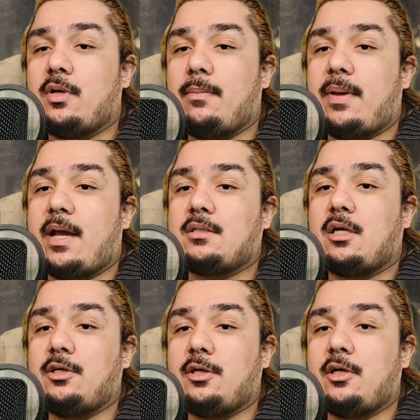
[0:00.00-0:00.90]
impacts
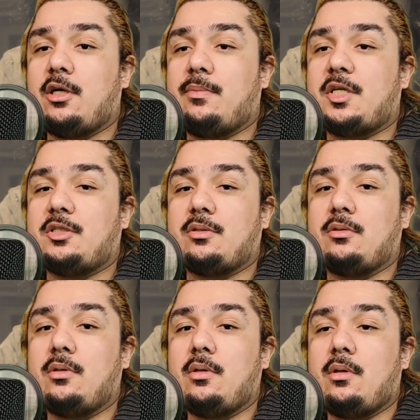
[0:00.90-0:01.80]
on your earning potential.
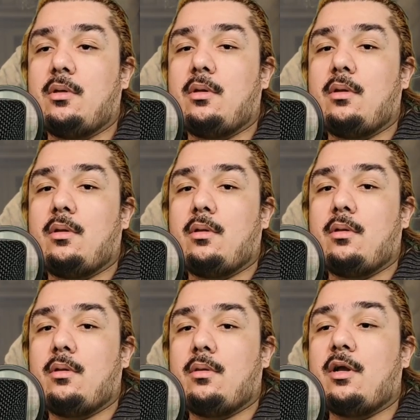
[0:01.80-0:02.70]

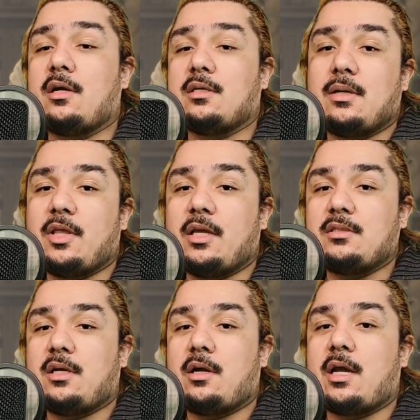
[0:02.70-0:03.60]
There are some things
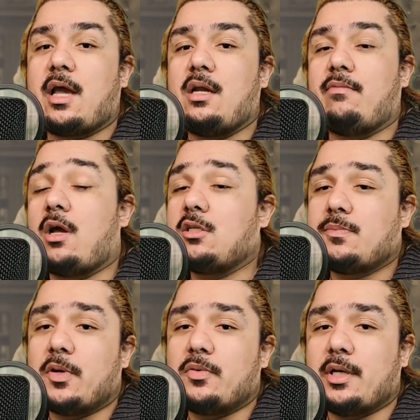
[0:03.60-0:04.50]
that are kind of
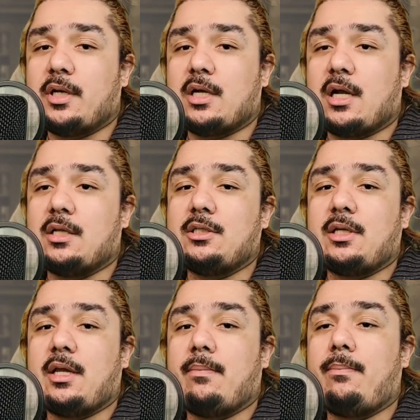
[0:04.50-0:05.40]
unspoken in college,
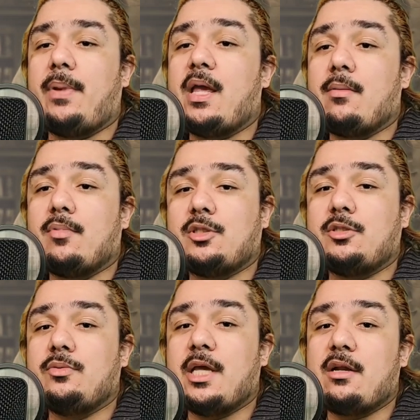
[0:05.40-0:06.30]
and being able
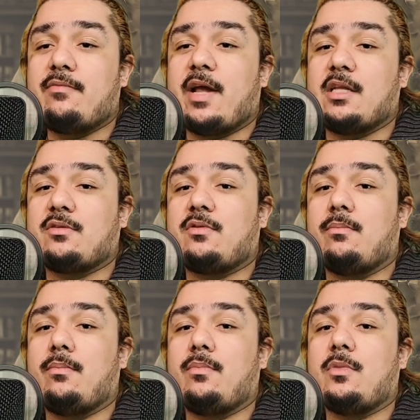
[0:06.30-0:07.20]
to get advice
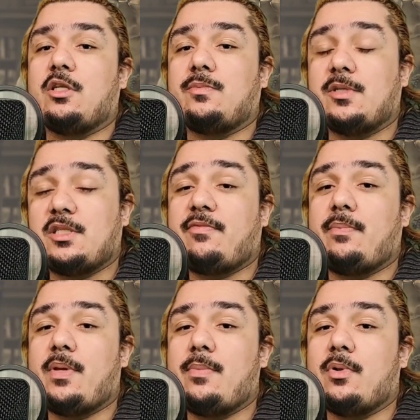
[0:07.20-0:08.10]
from the specific
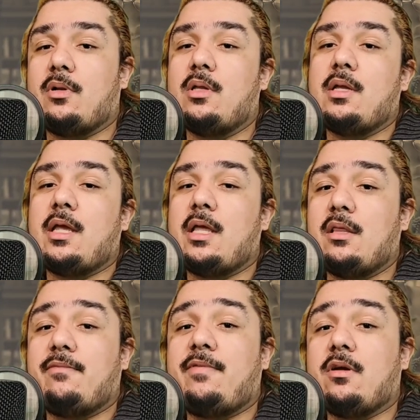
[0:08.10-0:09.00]
people in
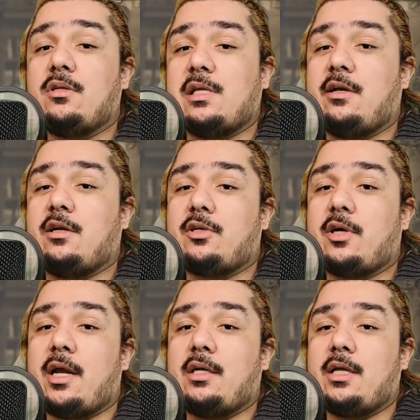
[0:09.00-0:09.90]
the fields that you're
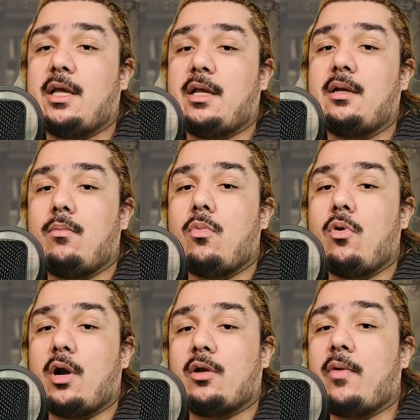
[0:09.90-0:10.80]
trying to get
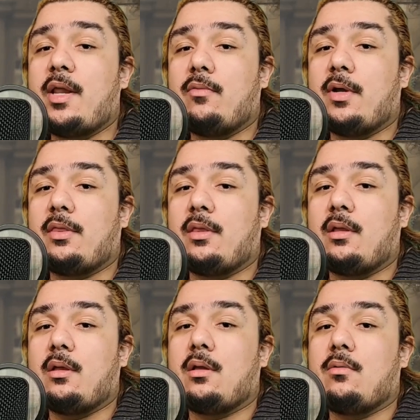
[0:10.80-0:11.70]
more acquainted with
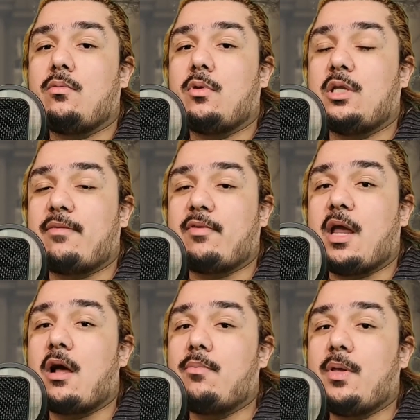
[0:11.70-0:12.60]
will definitely
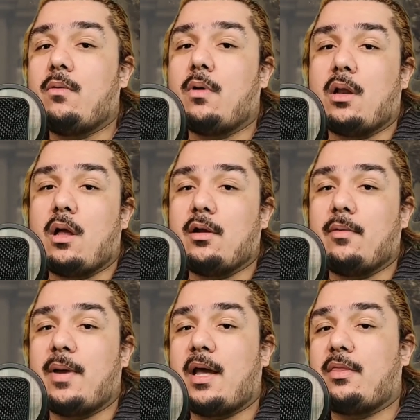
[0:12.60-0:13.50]
help you along your
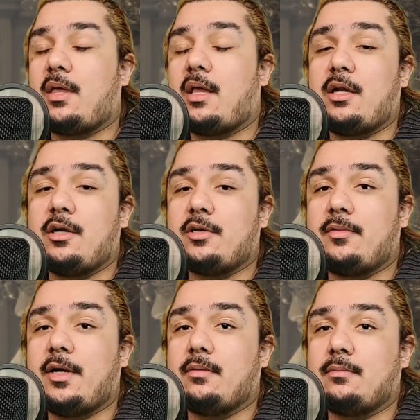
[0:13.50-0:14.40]
path and in your career.